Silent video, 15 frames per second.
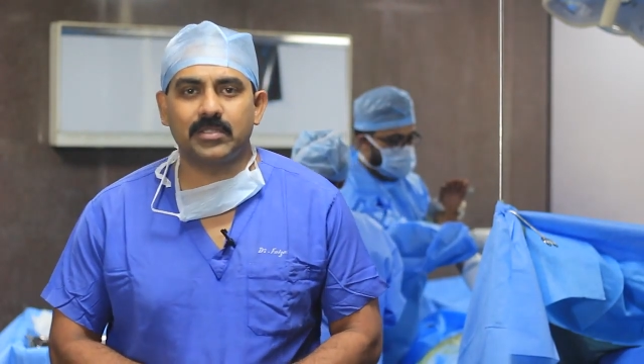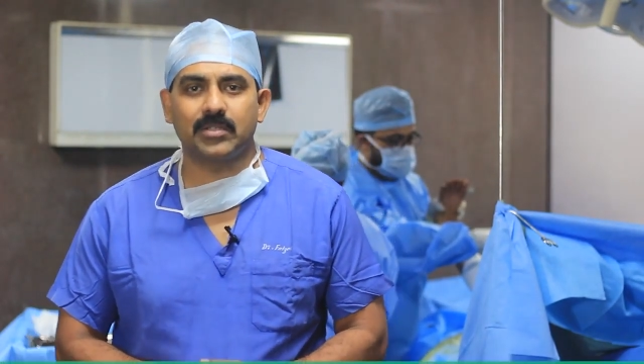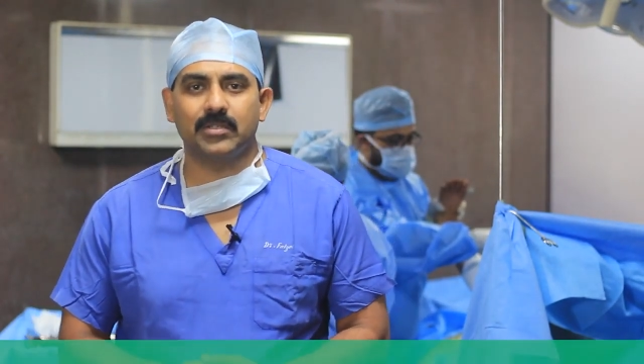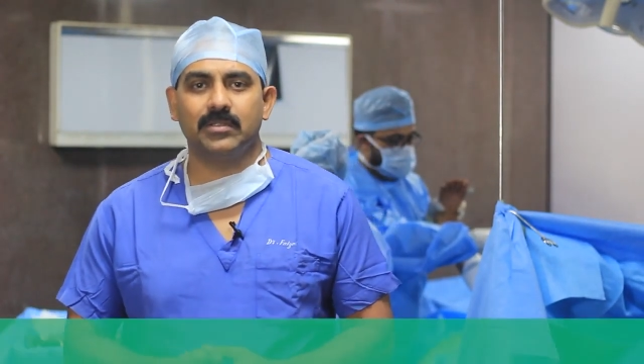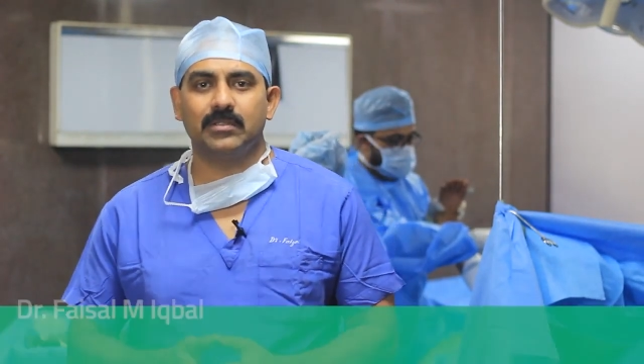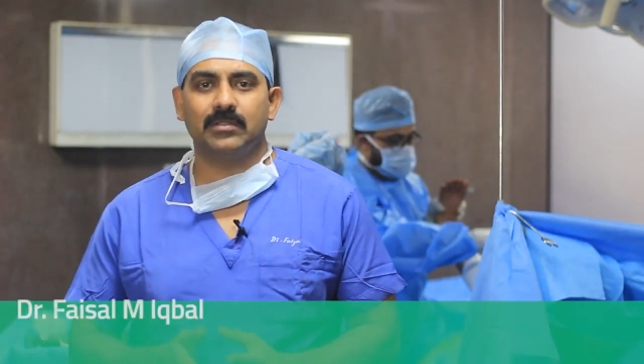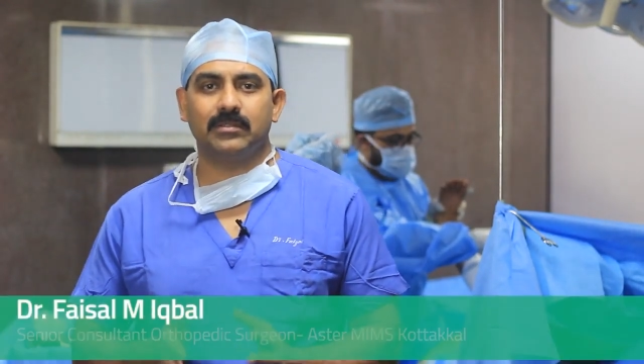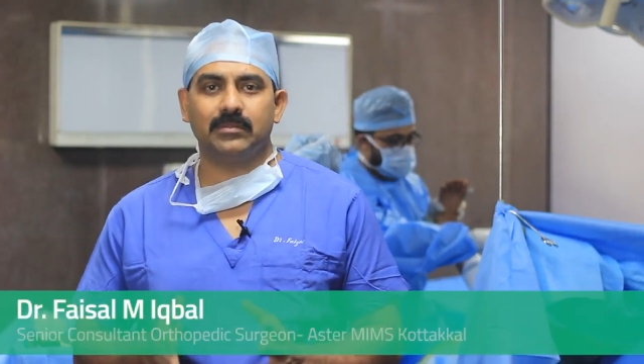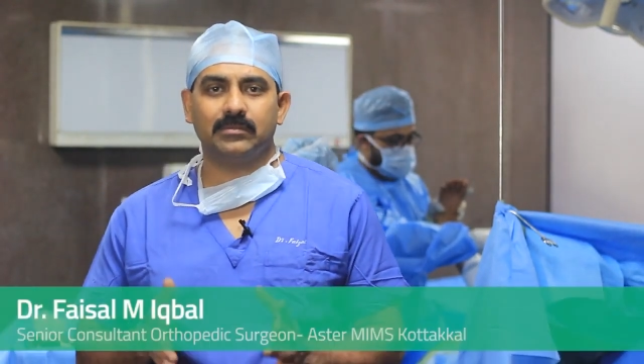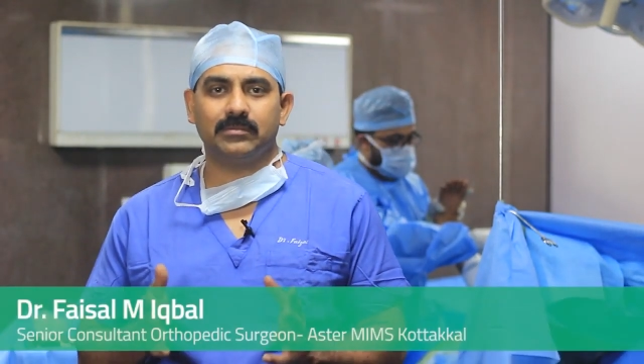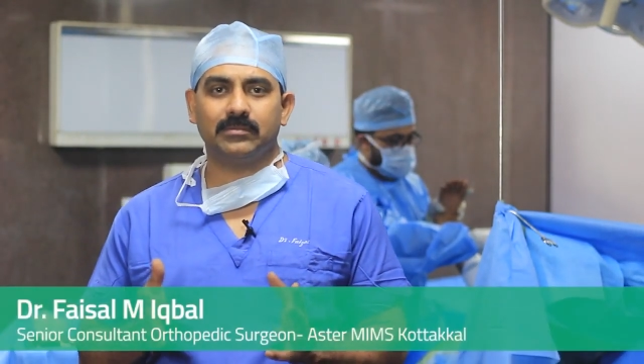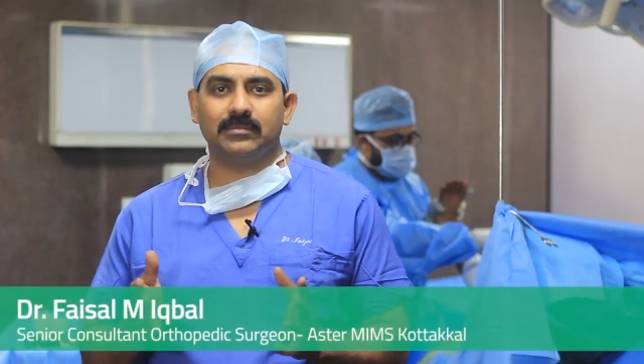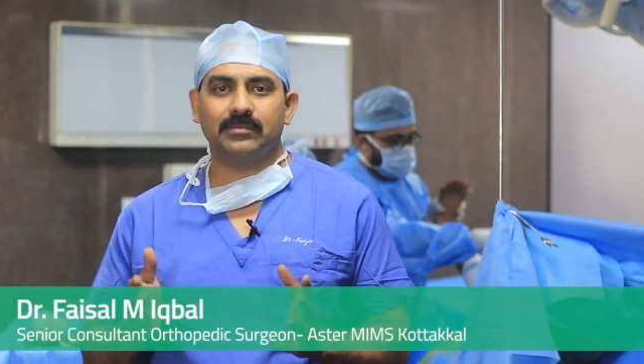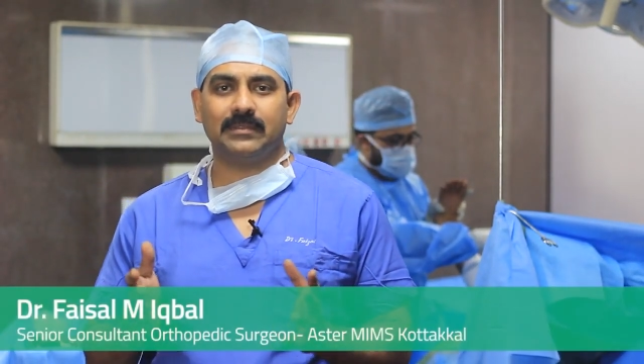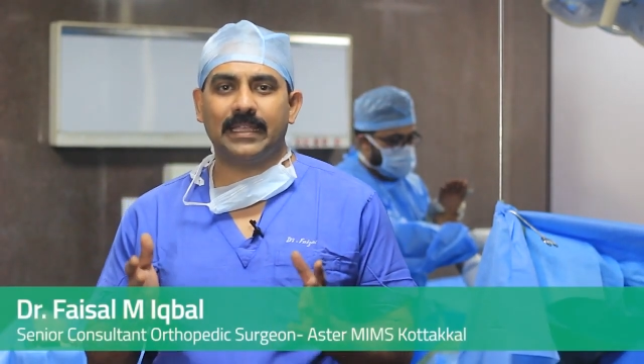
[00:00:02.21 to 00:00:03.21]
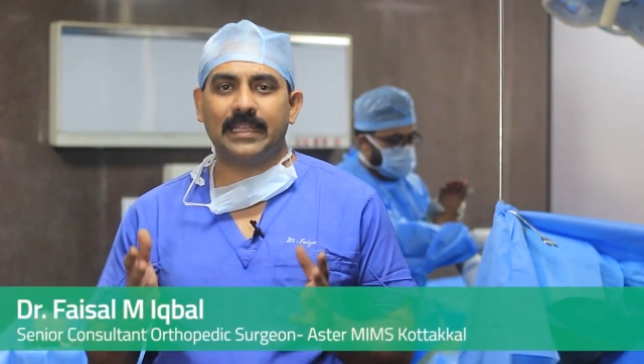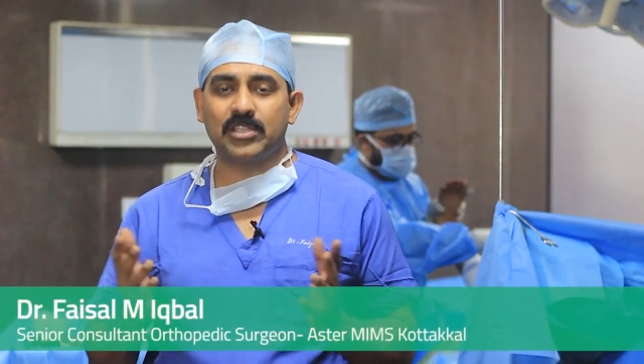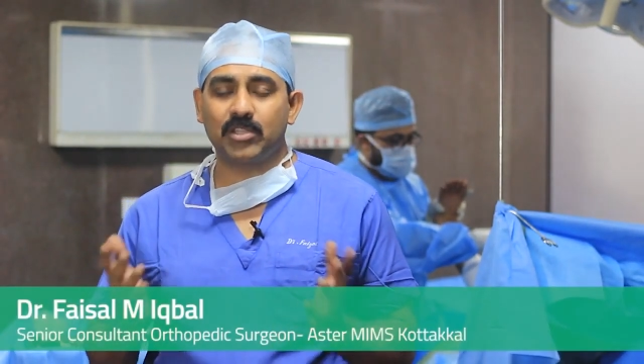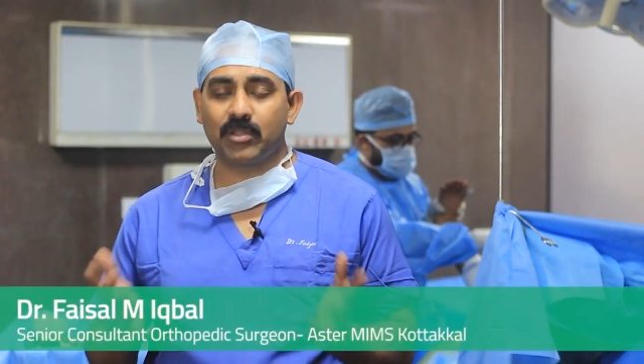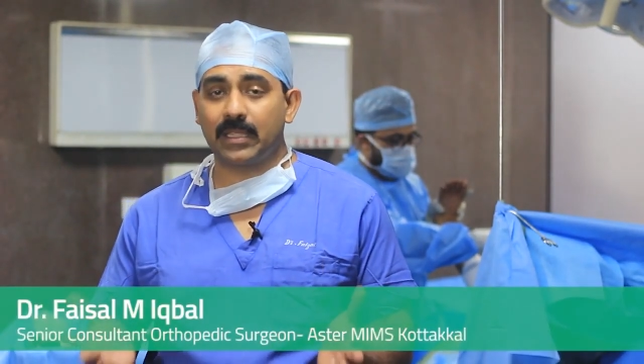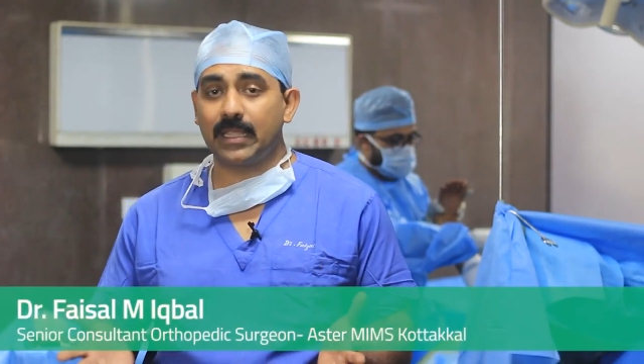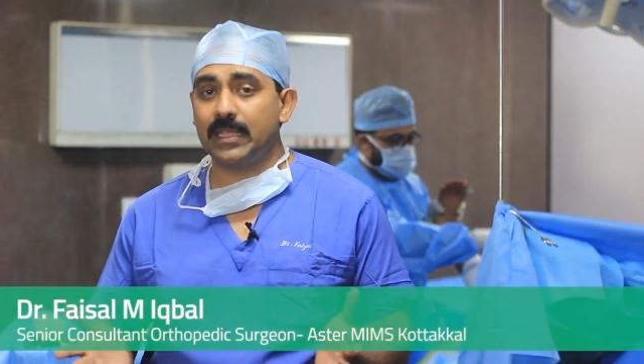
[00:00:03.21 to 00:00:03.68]
to
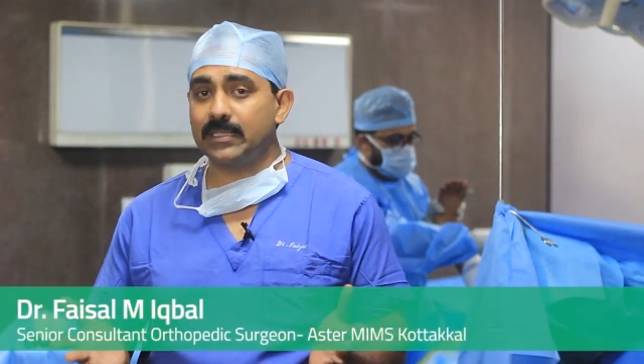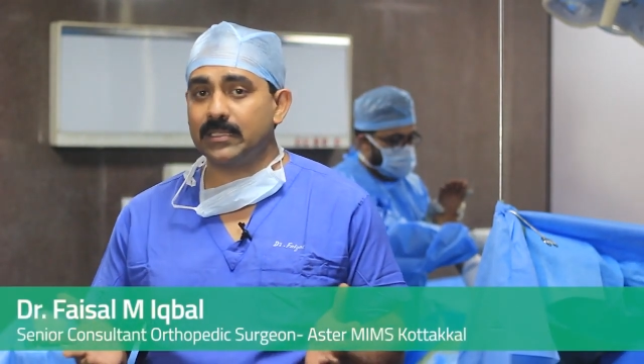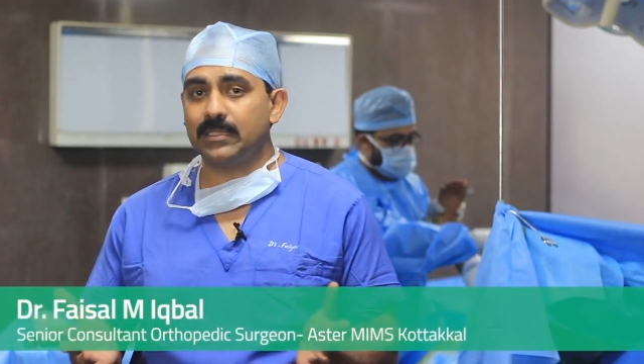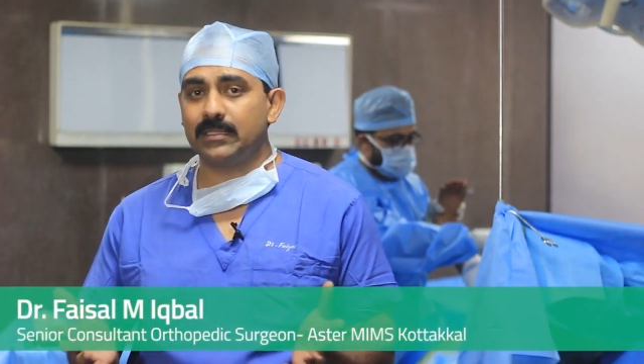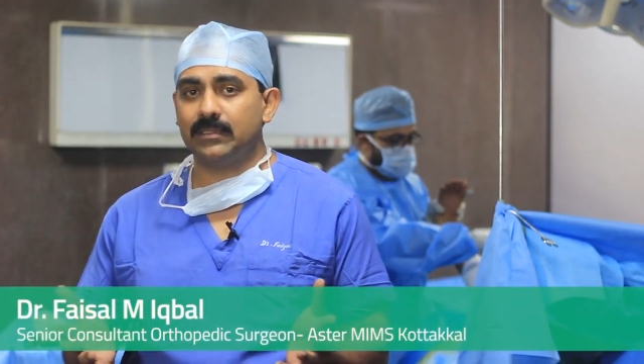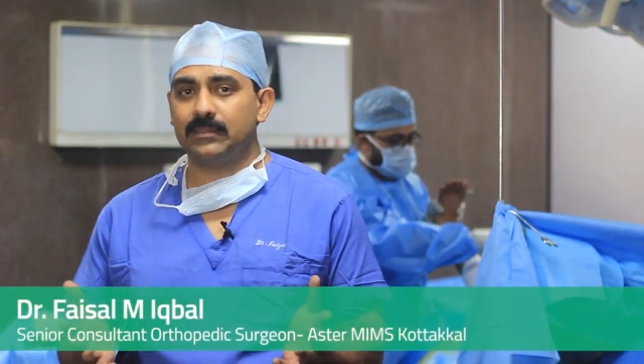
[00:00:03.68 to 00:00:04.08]
educate